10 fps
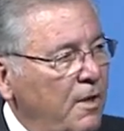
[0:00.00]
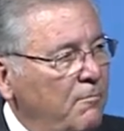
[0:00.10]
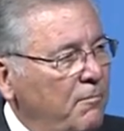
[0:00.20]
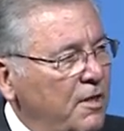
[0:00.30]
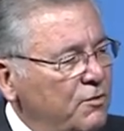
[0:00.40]

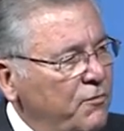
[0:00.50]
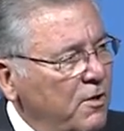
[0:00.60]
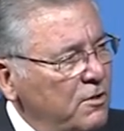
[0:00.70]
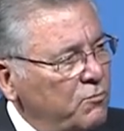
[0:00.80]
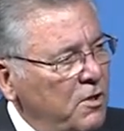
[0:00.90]
But as far
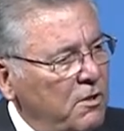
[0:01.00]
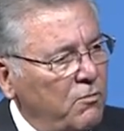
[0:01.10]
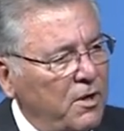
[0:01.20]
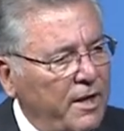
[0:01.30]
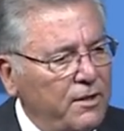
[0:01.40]
as
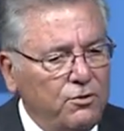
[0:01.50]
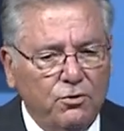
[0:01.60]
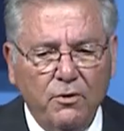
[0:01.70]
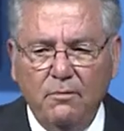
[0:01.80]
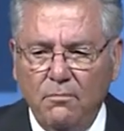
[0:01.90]
what I
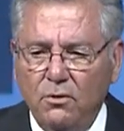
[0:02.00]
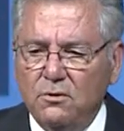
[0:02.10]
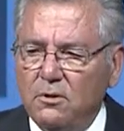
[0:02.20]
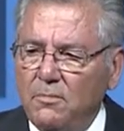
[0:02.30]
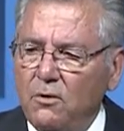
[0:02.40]
enjoyed
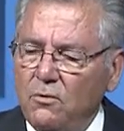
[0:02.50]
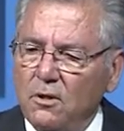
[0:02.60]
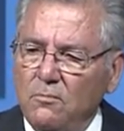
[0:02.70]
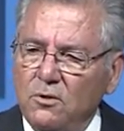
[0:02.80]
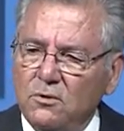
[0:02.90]
most about, one of
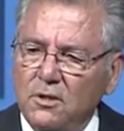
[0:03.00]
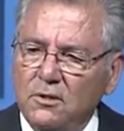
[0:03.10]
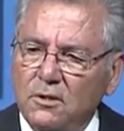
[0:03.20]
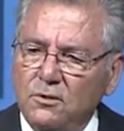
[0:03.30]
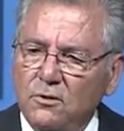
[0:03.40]
the most things
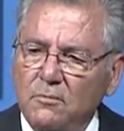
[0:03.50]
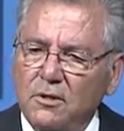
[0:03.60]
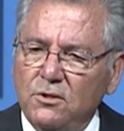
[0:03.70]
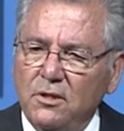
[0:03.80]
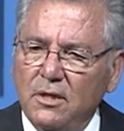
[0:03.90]
I enjoyed about
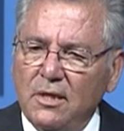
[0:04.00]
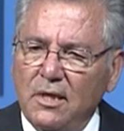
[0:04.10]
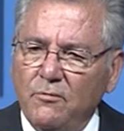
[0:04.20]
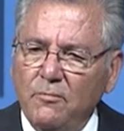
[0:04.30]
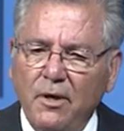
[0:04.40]
CII,
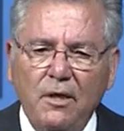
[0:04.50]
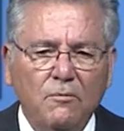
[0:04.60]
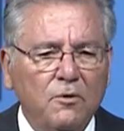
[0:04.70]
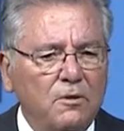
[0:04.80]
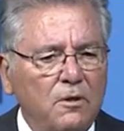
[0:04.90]
I'm reminded of
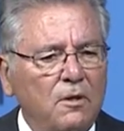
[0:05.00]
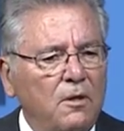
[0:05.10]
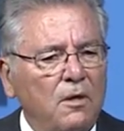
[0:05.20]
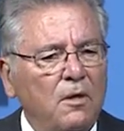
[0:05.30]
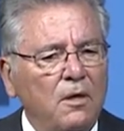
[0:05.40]
what
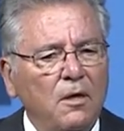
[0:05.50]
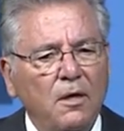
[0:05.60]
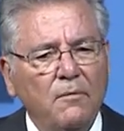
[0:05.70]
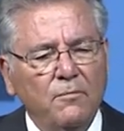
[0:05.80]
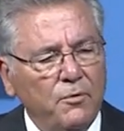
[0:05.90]

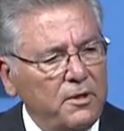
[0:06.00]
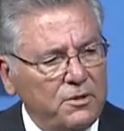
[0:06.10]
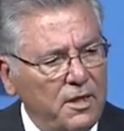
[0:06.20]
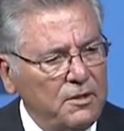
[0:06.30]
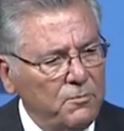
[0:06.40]
Greg
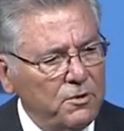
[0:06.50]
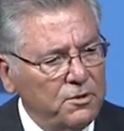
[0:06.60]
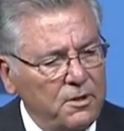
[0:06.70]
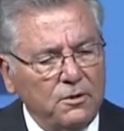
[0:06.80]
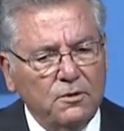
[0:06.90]
Sizemore
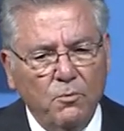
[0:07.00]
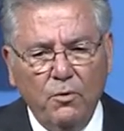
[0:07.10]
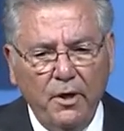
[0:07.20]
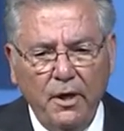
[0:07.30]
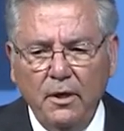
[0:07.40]
said this
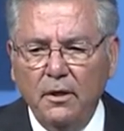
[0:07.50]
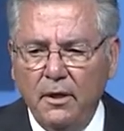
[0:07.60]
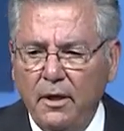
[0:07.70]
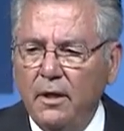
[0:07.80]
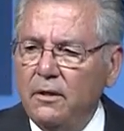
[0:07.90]
morning,
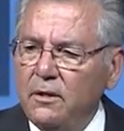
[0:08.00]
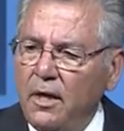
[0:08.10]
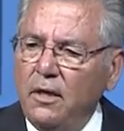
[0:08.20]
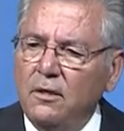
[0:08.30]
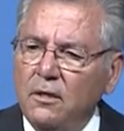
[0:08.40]
and
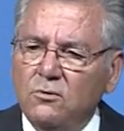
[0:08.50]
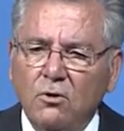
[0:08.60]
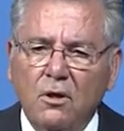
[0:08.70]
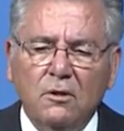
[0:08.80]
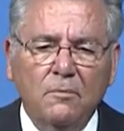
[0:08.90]
Kenda talked